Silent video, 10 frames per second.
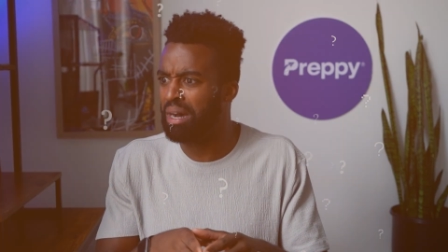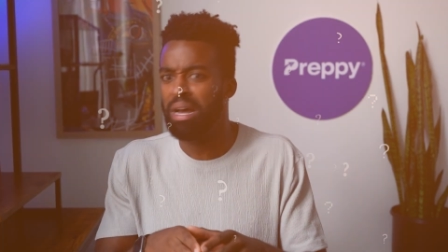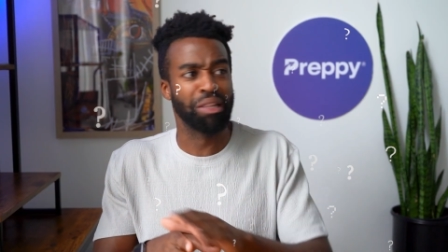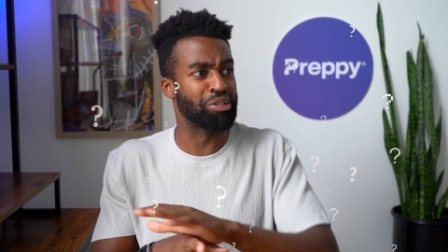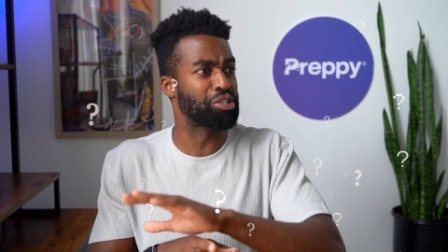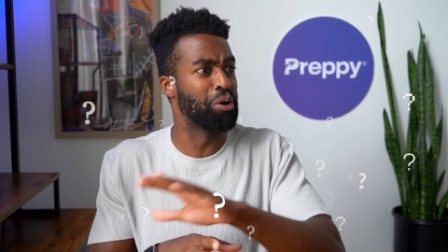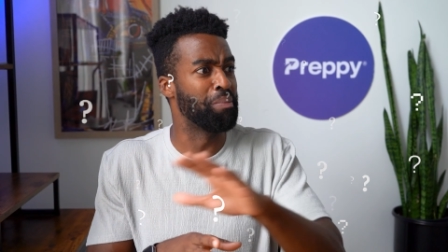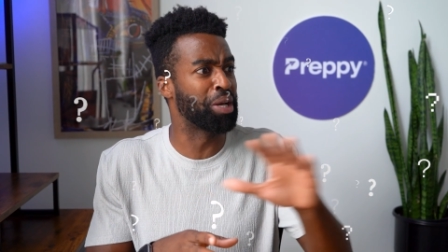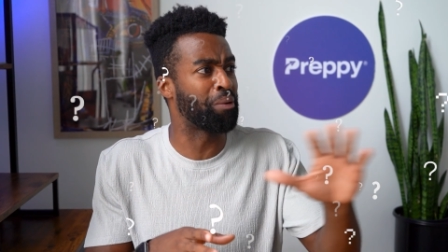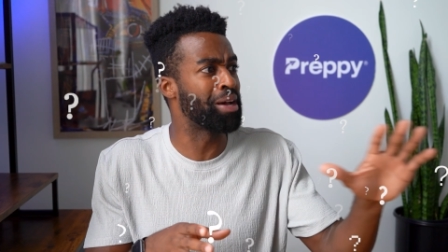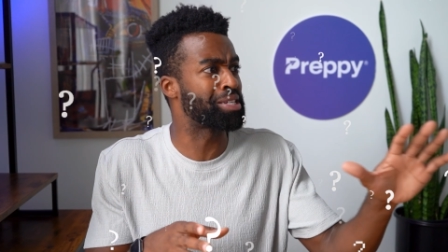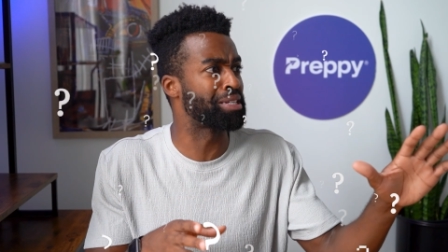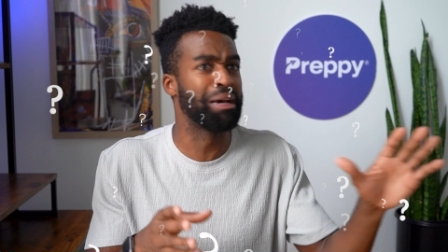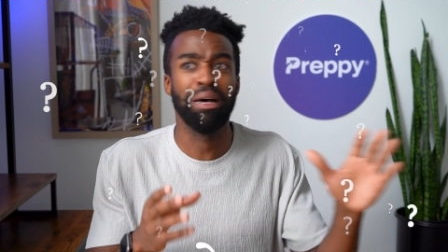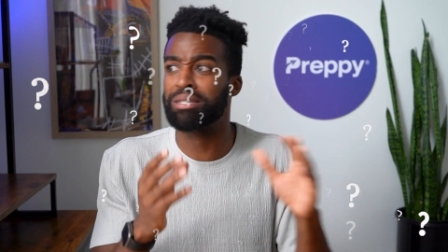Huh, there's so many
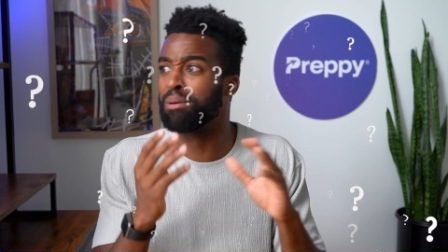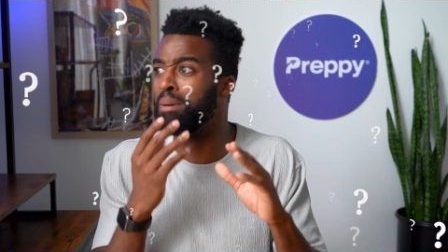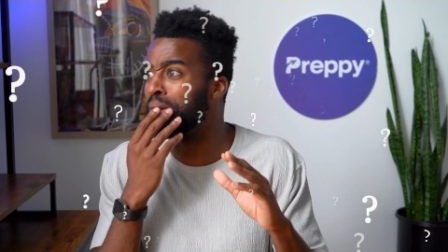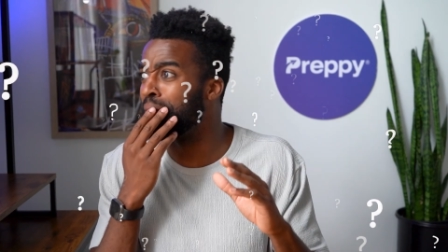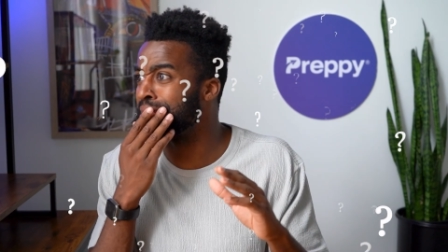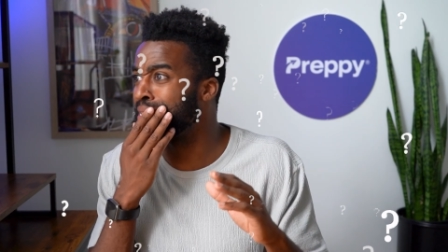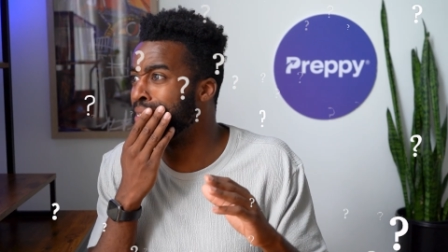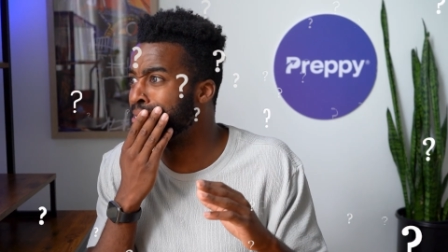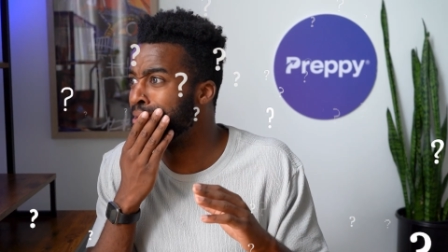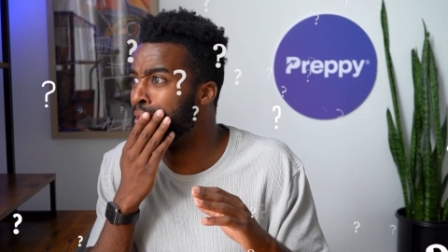questions, so many questions.